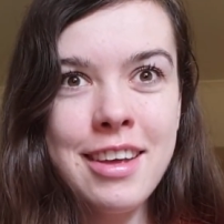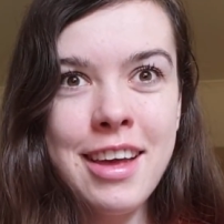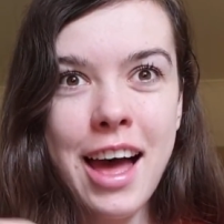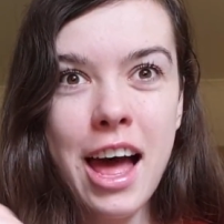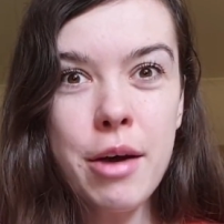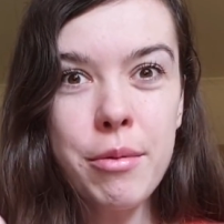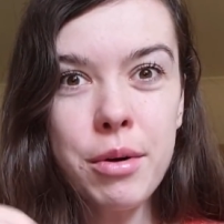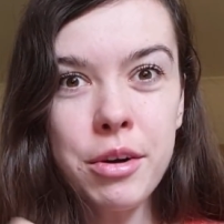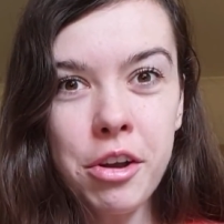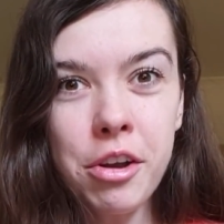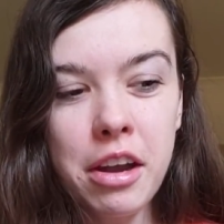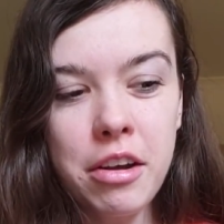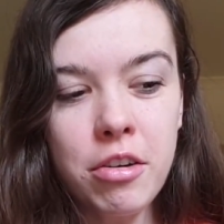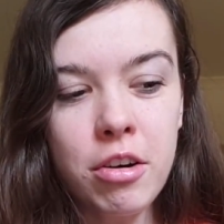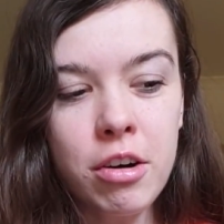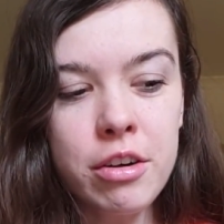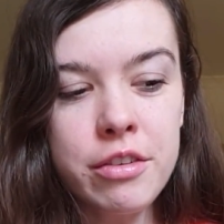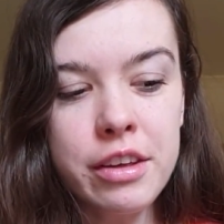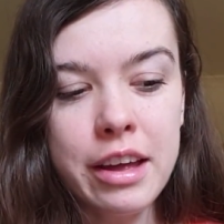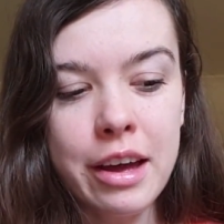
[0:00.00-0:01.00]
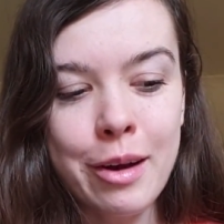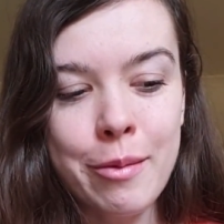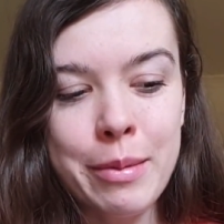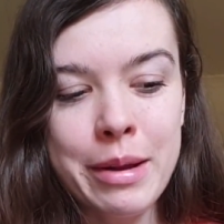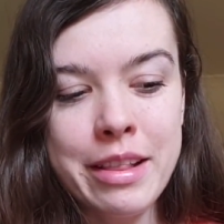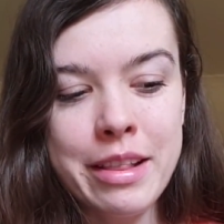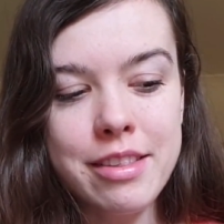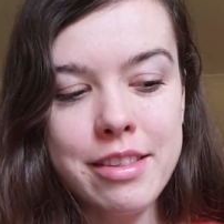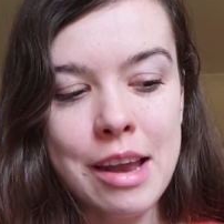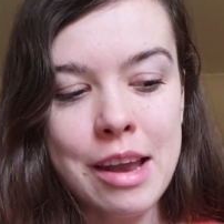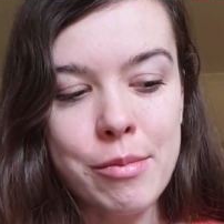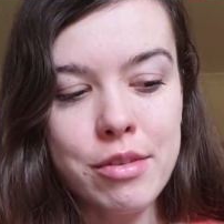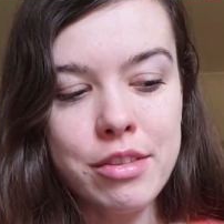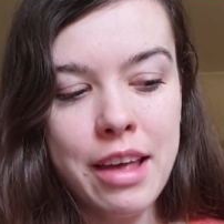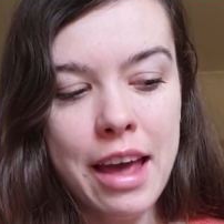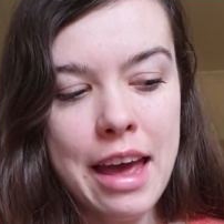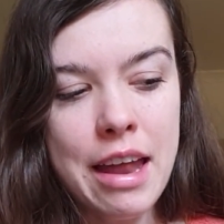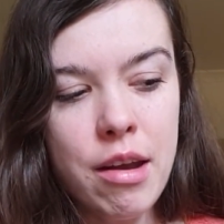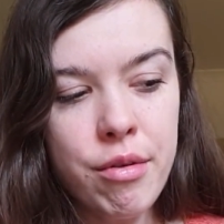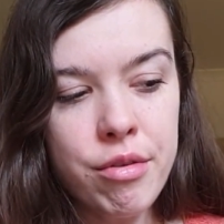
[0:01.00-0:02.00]
I wanted to knit all the garments, and it was
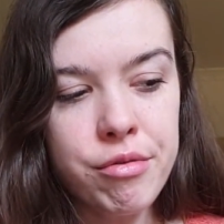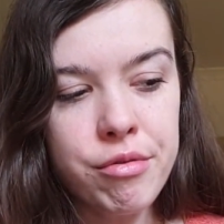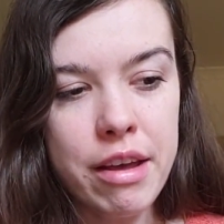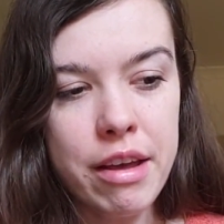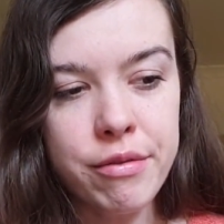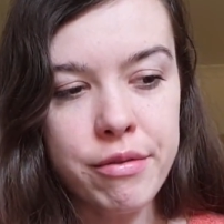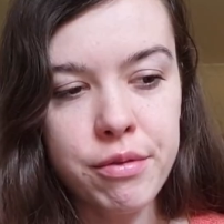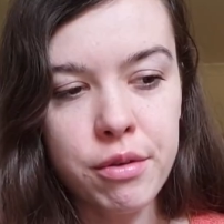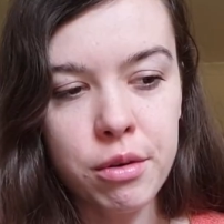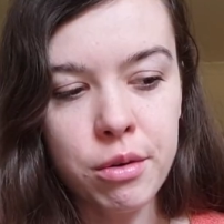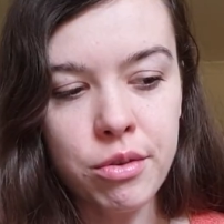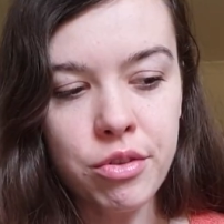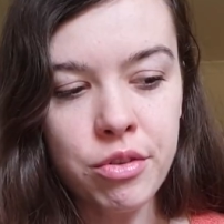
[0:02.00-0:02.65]
kind of stressful,